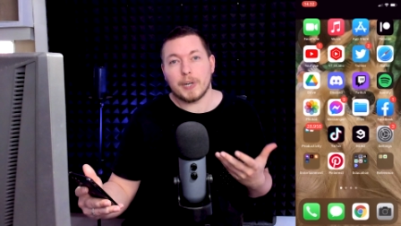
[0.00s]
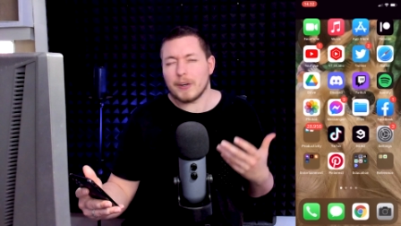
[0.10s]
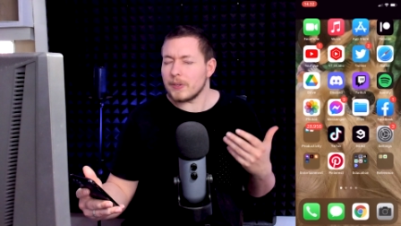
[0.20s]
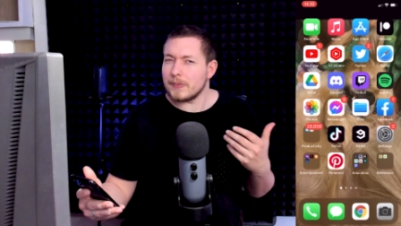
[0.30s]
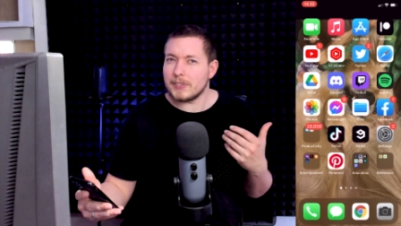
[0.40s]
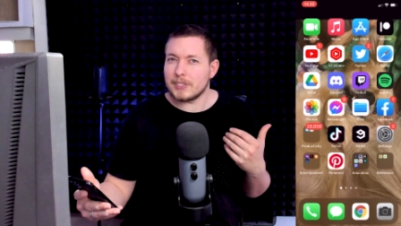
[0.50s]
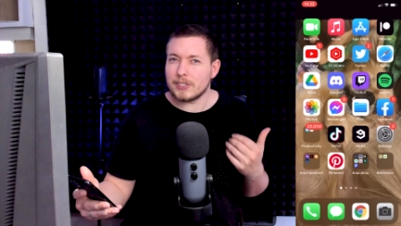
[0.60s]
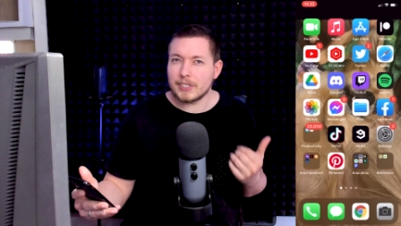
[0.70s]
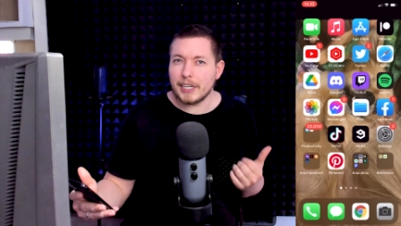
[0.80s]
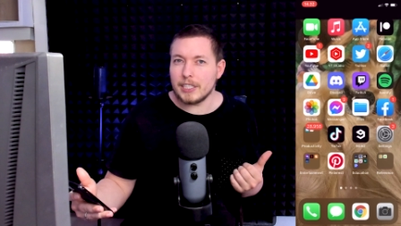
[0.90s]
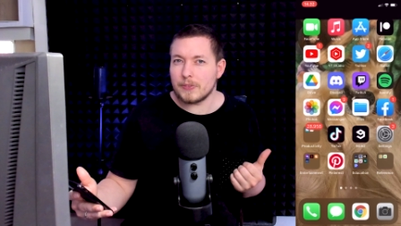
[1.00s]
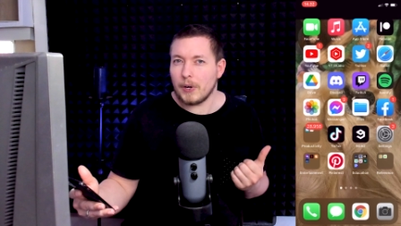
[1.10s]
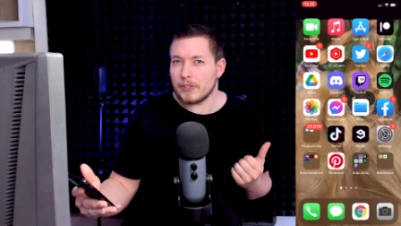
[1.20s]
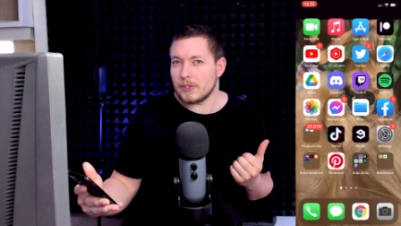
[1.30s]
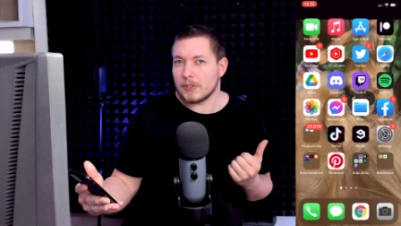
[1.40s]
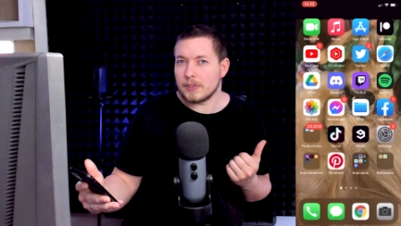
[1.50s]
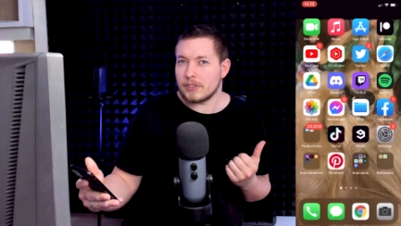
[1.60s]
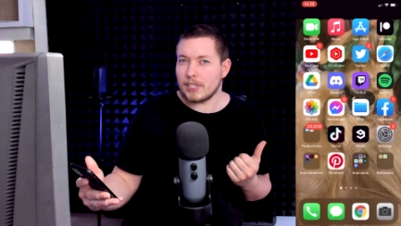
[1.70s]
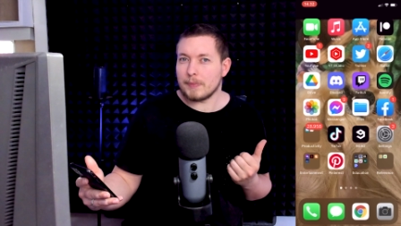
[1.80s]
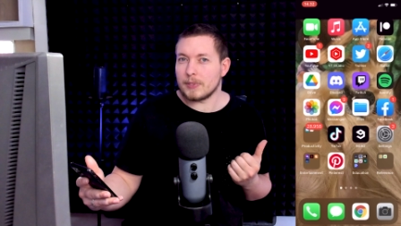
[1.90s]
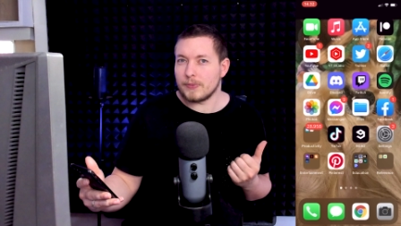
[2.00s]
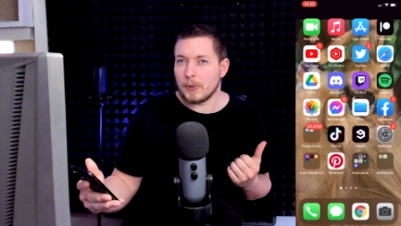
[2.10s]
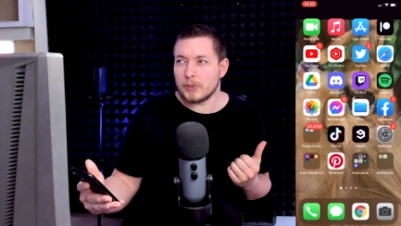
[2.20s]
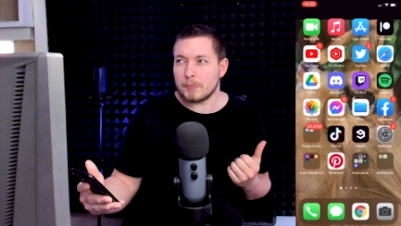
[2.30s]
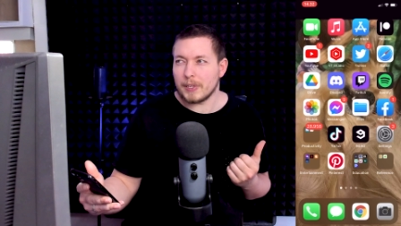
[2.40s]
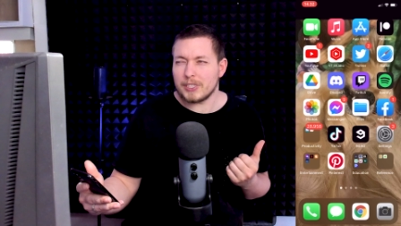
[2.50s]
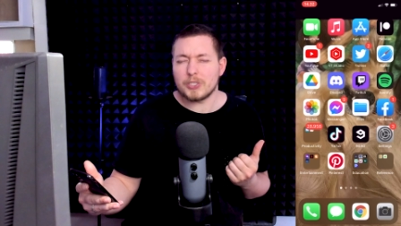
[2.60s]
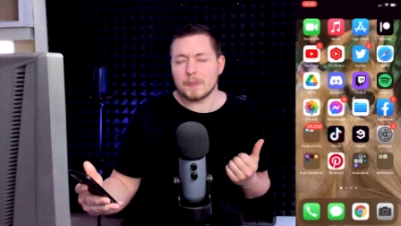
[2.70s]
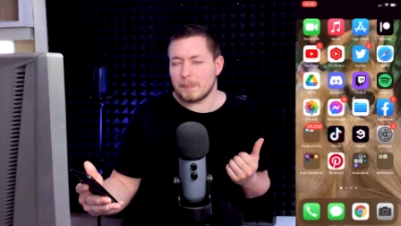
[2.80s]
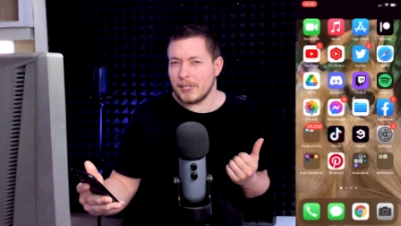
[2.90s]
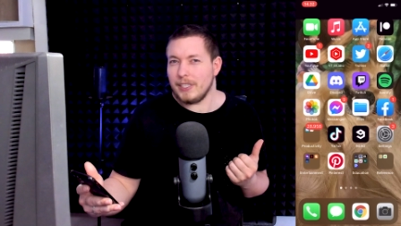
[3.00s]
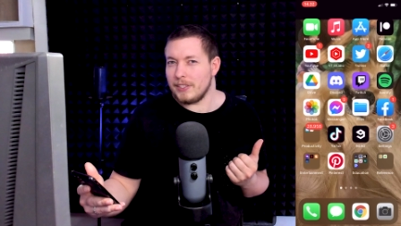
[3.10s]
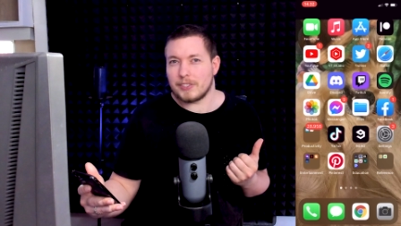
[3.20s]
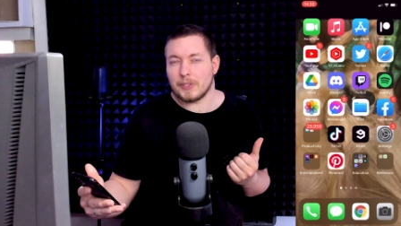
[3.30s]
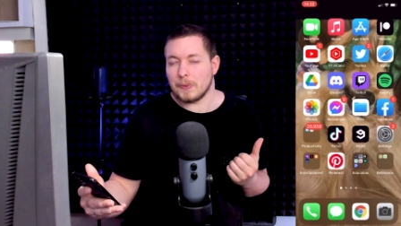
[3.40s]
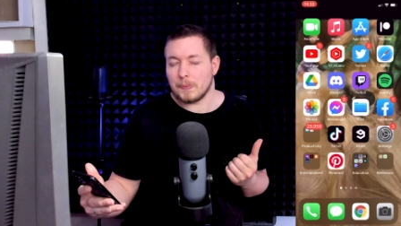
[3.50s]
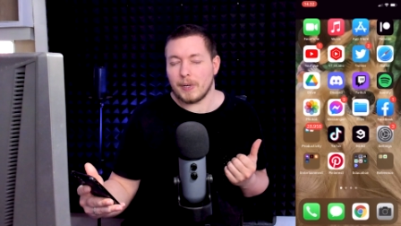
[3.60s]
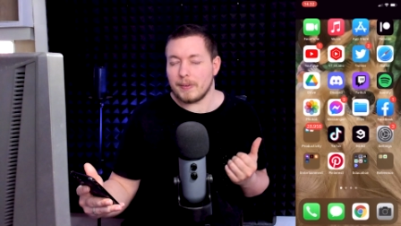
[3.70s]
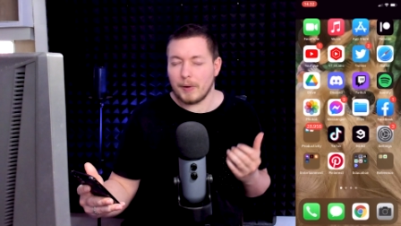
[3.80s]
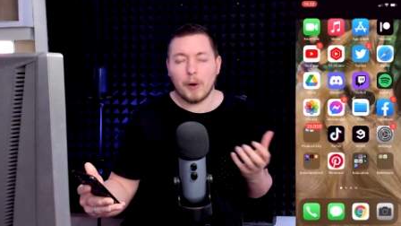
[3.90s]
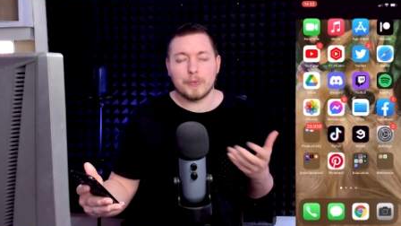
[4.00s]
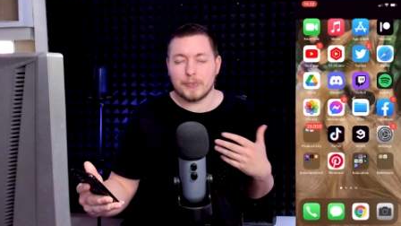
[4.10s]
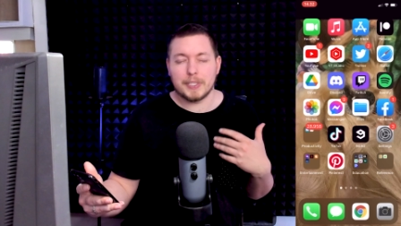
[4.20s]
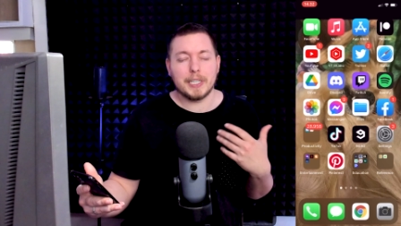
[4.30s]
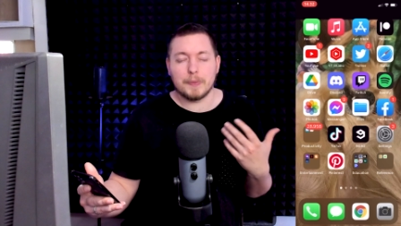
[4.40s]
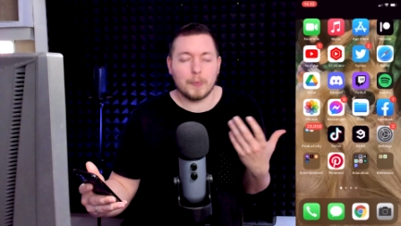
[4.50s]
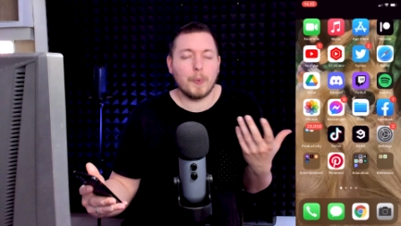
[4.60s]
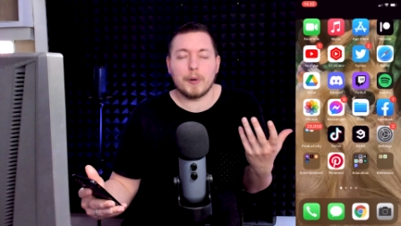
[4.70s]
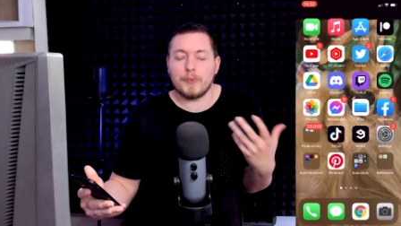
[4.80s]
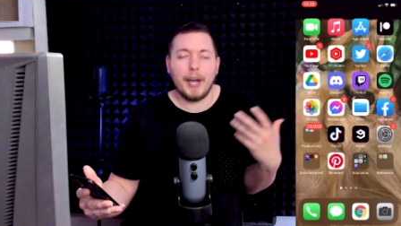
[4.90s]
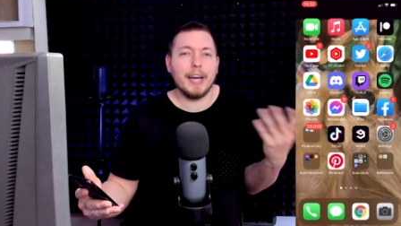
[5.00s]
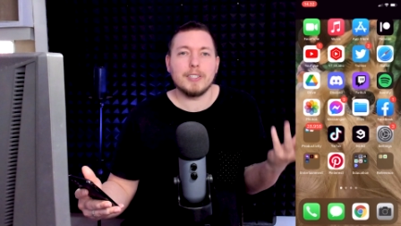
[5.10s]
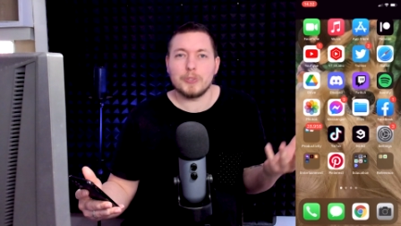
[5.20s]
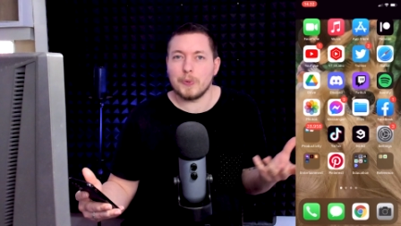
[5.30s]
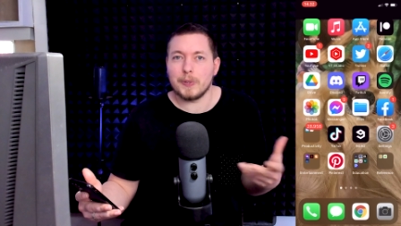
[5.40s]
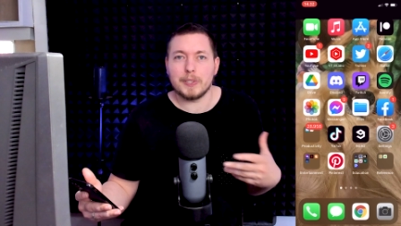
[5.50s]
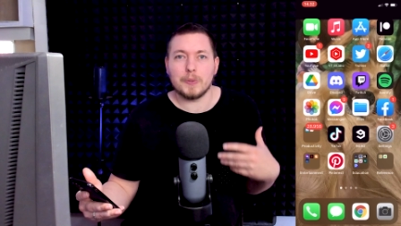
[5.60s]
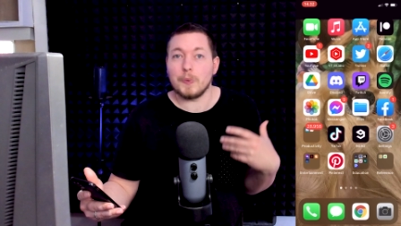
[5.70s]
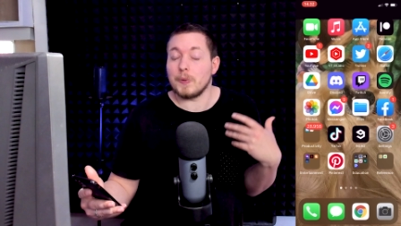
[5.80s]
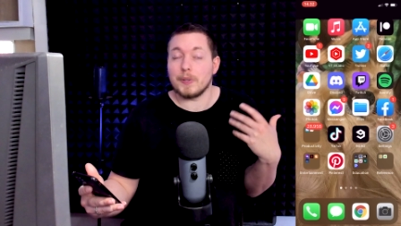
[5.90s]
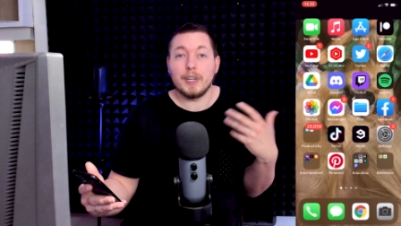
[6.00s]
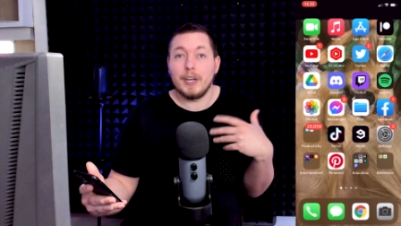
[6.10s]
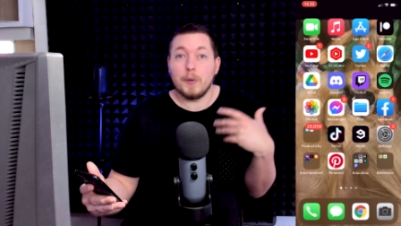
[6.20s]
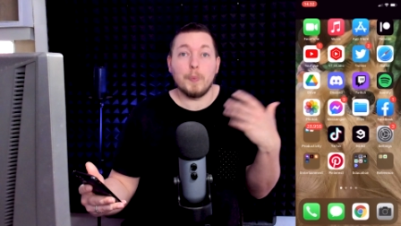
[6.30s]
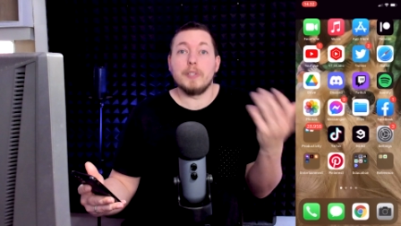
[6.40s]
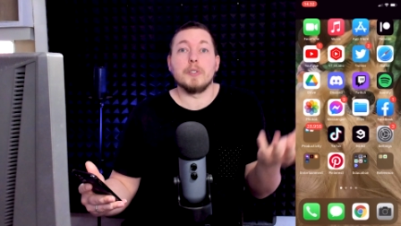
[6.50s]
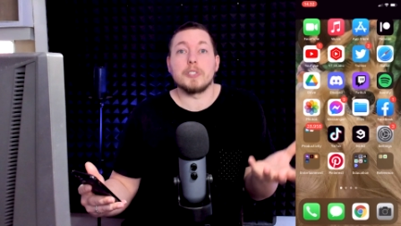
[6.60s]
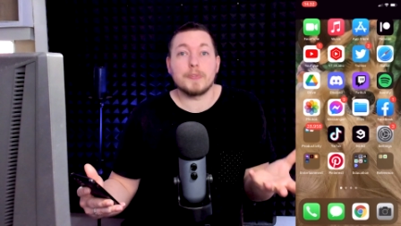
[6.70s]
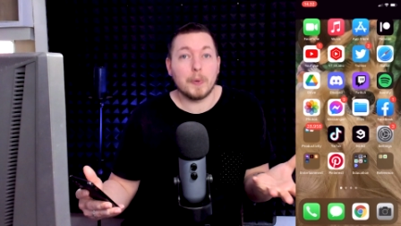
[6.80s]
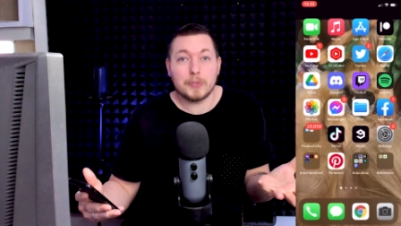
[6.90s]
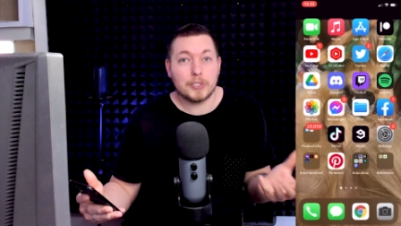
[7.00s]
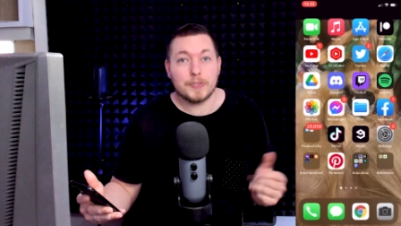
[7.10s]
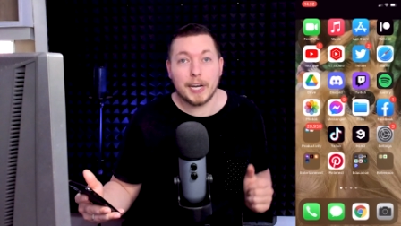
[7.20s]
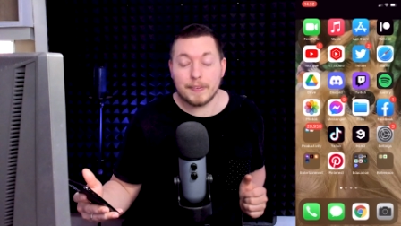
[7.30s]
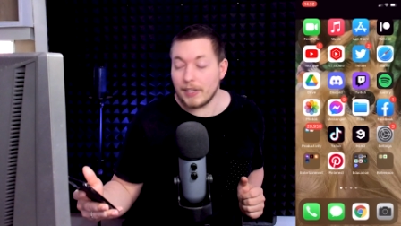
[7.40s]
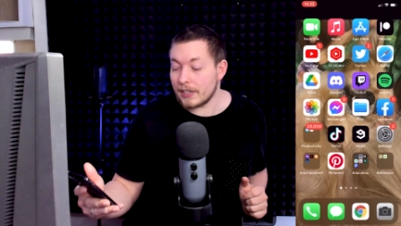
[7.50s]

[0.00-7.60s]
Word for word: I don't know if this is the case for other types of phones, but it should be. So hopefully it will work for Android or Windows phones if you have that